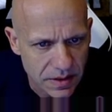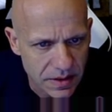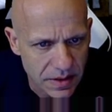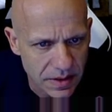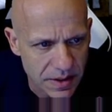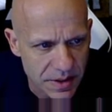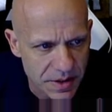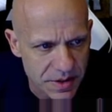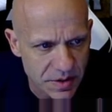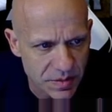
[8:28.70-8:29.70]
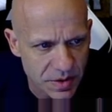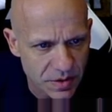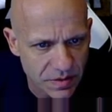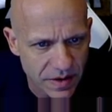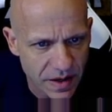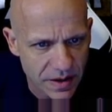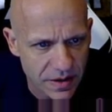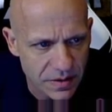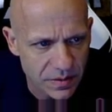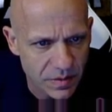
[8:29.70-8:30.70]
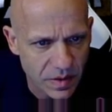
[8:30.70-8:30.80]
And here's compute value.